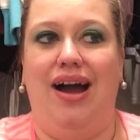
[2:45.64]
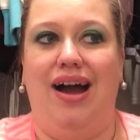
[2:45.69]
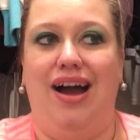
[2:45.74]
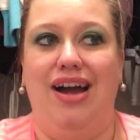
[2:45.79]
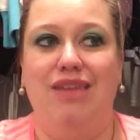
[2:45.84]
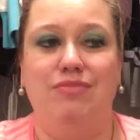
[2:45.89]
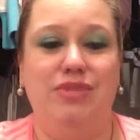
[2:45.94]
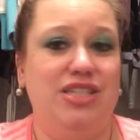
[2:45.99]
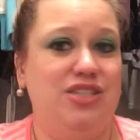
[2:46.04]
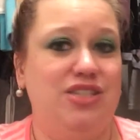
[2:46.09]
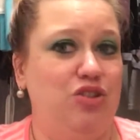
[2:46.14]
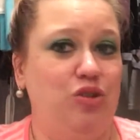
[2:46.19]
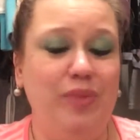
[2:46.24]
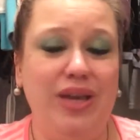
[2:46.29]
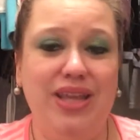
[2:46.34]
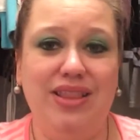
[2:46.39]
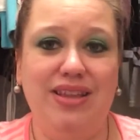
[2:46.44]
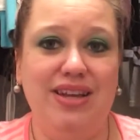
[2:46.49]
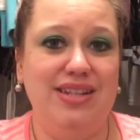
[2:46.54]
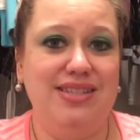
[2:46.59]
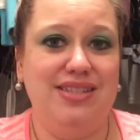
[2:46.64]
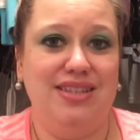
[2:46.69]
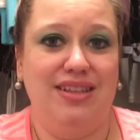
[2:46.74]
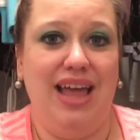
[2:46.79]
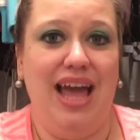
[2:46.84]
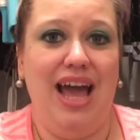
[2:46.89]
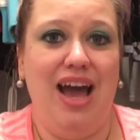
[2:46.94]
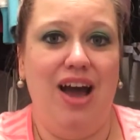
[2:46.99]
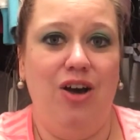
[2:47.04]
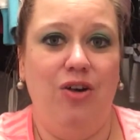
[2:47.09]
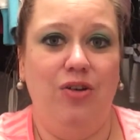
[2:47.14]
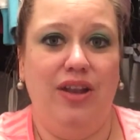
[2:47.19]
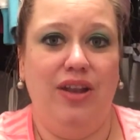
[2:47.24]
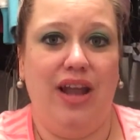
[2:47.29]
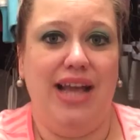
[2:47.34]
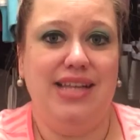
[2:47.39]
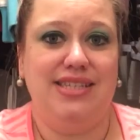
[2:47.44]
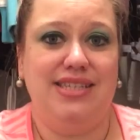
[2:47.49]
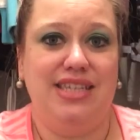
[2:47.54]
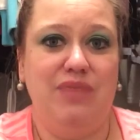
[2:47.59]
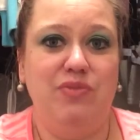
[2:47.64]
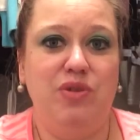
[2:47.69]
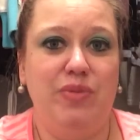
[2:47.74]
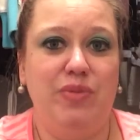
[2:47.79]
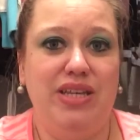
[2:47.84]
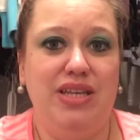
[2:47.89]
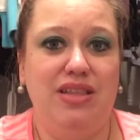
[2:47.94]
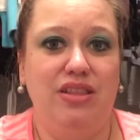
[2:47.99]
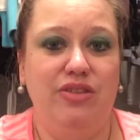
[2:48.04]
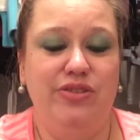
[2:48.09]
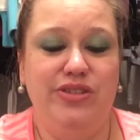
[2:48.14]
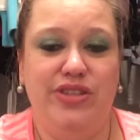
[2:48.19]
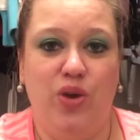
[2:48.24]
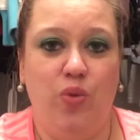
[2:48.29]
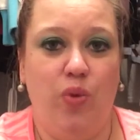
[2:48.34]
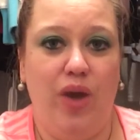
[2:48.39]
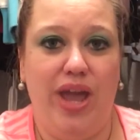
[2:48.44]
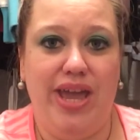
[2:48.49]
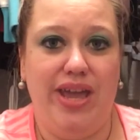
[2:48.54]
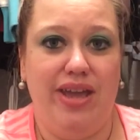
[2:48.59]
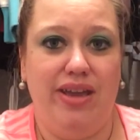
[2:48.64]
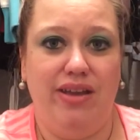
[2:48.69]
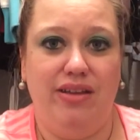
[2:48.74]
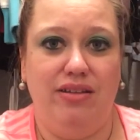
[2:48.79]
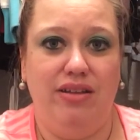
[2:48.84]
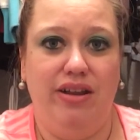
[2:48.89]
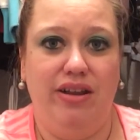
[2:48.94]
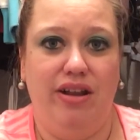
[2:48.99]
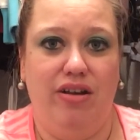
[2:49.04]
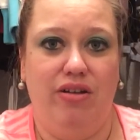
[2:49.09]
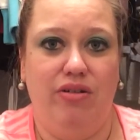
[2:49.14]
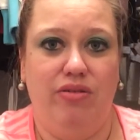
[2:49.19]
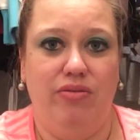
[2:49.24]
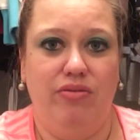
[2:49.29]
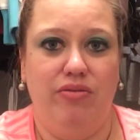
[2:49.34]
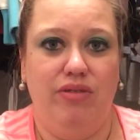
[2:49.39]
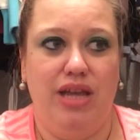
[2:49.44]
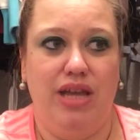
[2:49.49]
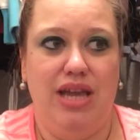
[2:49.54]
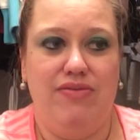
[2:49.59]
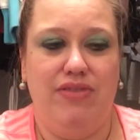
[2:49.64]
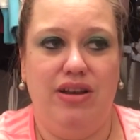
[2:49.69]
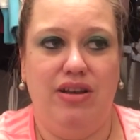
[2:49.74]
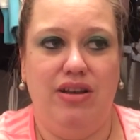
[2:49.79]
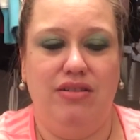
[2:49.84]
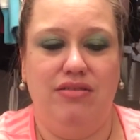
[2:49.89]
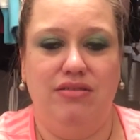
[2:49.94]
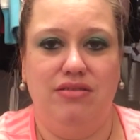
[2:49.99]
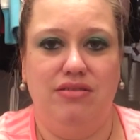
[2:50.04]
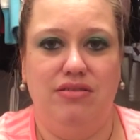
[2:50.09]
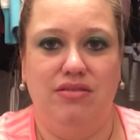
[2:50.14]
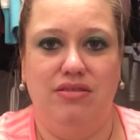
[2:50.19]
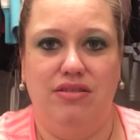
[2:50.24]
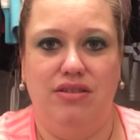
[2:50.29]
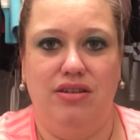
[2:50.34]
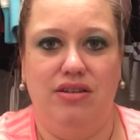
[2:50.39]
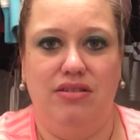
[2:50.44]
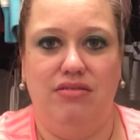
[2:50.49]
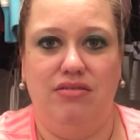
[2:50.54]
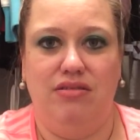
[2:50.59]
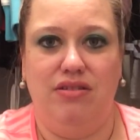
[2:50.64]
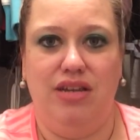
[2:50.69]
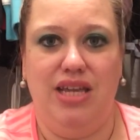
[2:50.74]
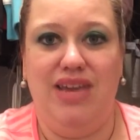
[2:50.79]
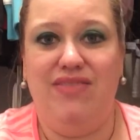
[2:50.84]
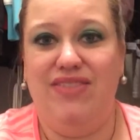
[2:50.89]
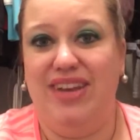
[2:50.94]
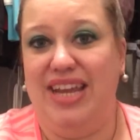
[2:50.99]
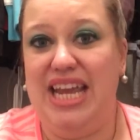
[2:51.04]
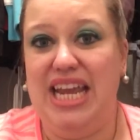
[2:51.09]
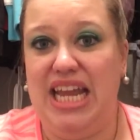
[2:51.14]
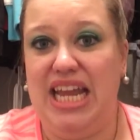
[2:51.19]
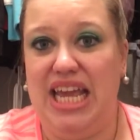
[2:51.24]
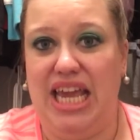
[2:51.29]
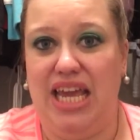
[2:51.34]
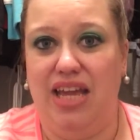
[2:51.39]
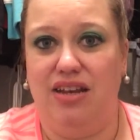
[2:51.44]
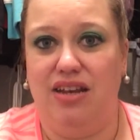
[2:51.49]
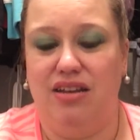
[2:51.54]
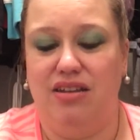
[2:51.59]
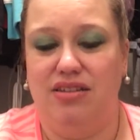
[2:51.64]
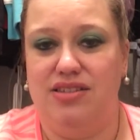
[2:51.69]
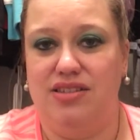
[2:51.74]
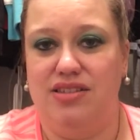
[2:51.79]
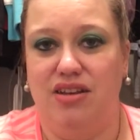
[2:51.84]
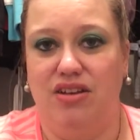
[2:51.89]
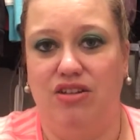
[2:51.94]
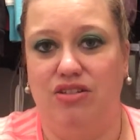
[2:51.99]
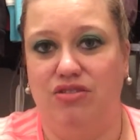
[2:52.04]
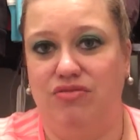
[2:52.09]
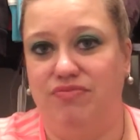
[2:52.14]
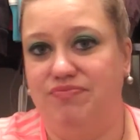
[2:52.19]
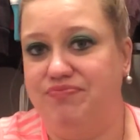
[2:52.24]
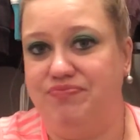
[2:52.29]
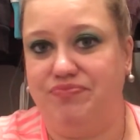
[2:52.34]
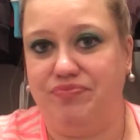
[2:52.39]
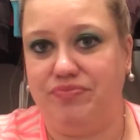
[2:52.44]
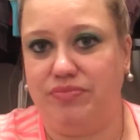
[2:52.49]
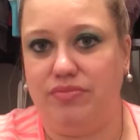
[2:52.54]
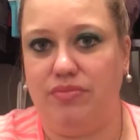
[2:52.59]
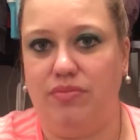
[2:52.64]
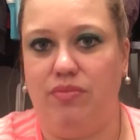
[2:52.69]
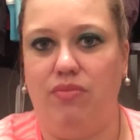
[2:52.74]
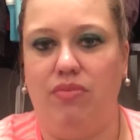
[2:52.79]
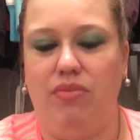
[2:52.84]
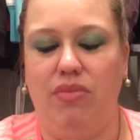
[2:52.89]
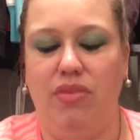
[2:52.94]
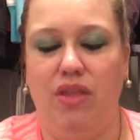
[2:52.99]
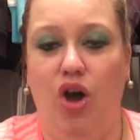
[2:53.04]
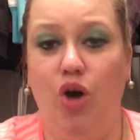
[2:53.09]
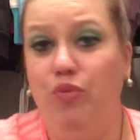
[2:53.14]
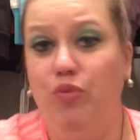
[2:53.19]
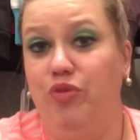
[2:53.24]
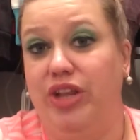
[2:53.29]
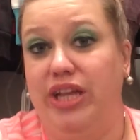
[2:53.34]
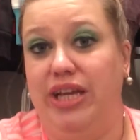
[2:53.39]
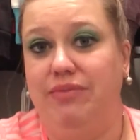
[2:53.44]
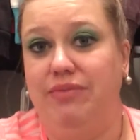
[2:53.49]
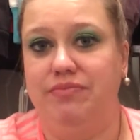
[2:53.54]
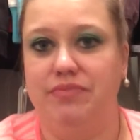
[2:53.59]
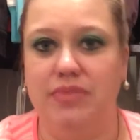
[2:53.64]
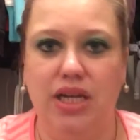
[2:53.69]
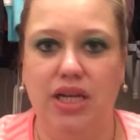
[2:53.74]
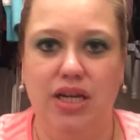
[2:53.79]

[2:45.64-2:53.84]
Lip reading: I'm assuming that it's allowed. I seem to be losing weight, even eating it, so hopefully.